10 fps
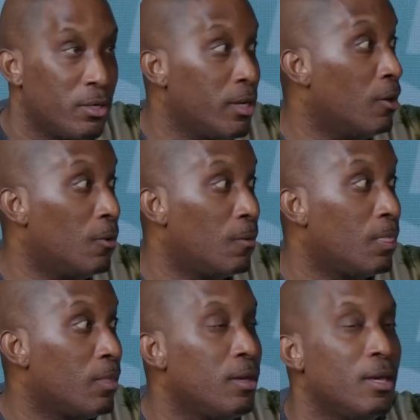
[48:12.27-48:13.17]
No,
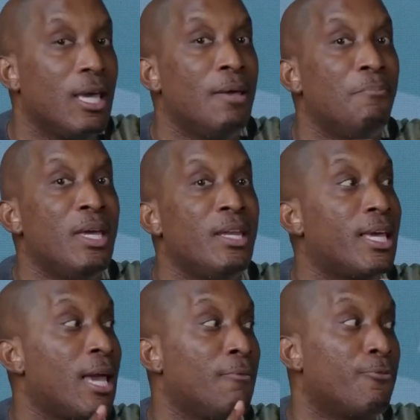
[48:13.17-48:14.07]
it means it
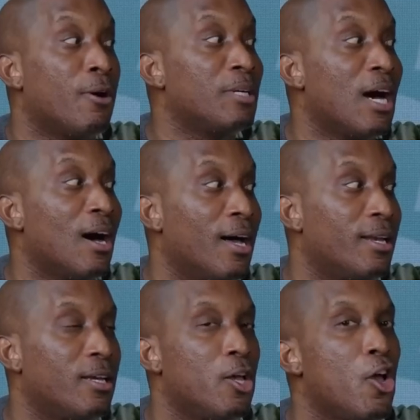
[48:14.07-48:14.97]
came from God
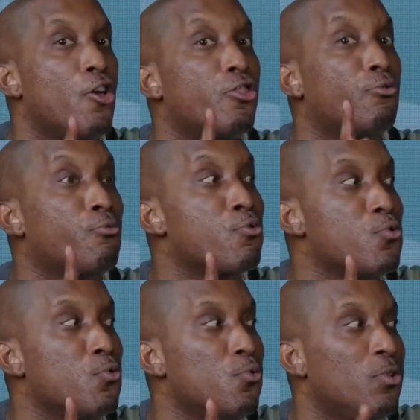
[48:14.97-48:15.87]

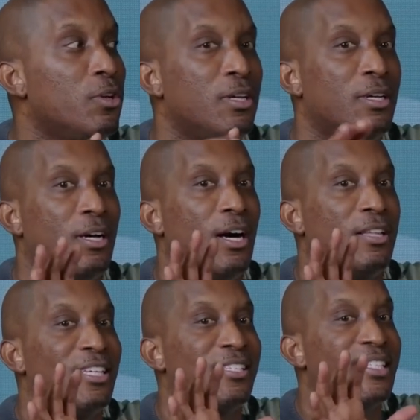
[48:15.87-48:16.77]
through
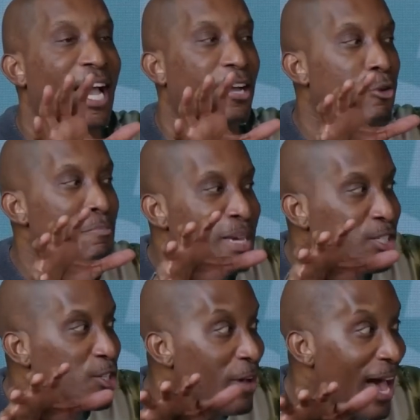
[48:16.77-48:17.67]
the
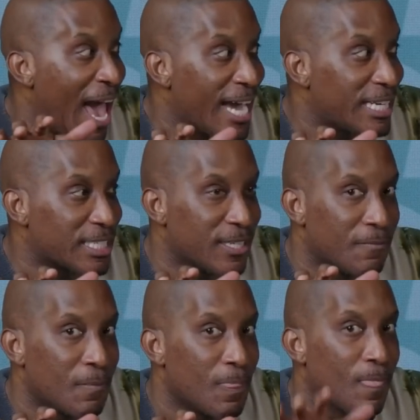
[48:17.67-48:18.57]
sacramental act
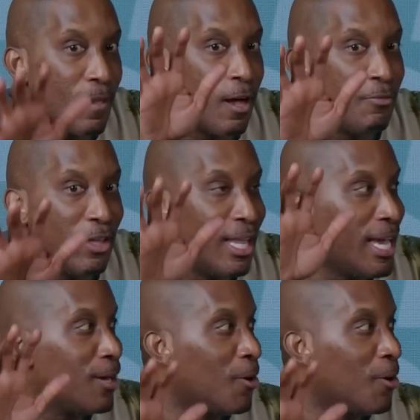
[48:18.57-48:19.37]
of the laying